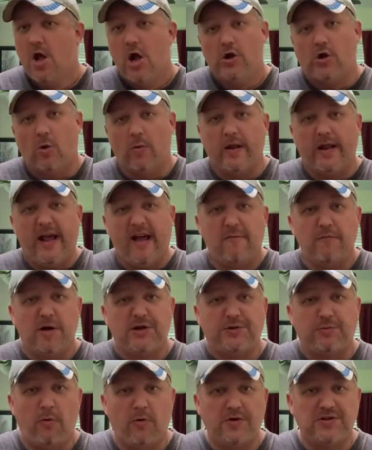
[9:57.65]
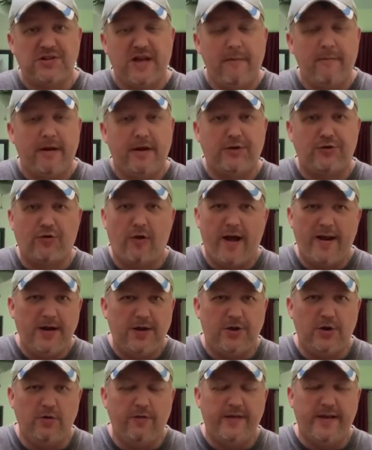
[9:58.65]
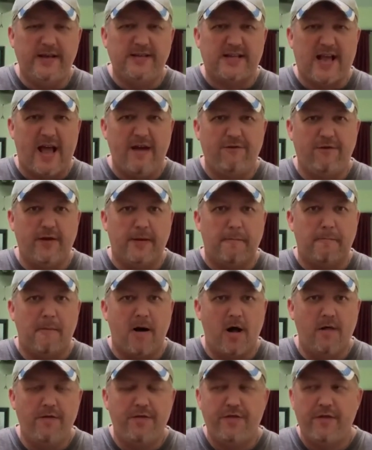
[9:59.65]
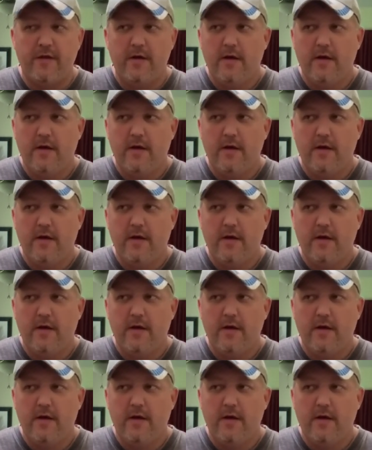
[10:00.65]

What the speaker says: Don't really have much more to say. I'm going to try to do these every month.